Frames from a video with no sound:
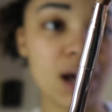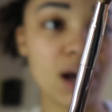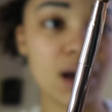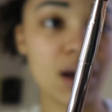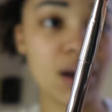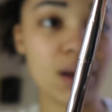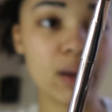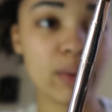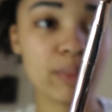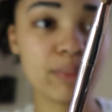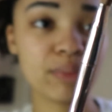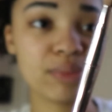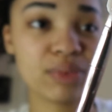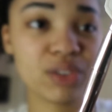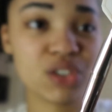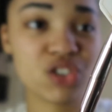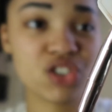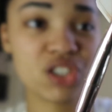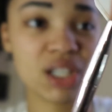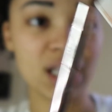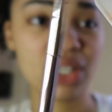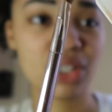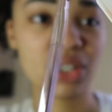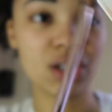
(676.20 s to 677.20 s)
um,
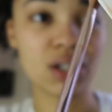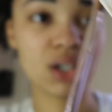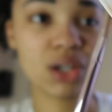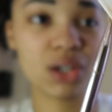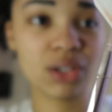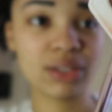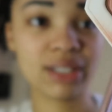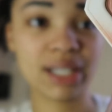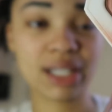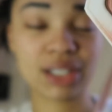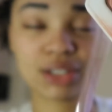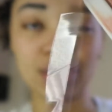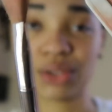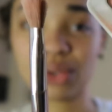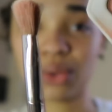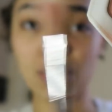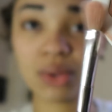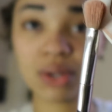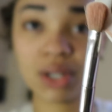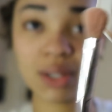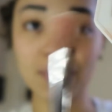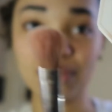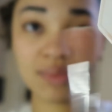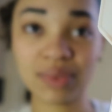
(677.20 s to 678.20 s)
shade Girl Next
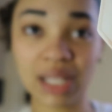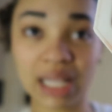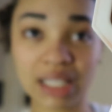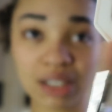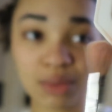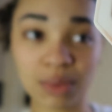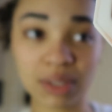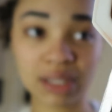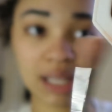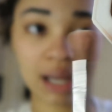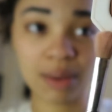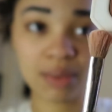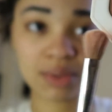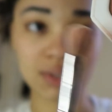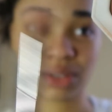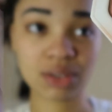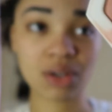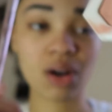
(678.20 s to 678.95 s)
Door. That's what that one's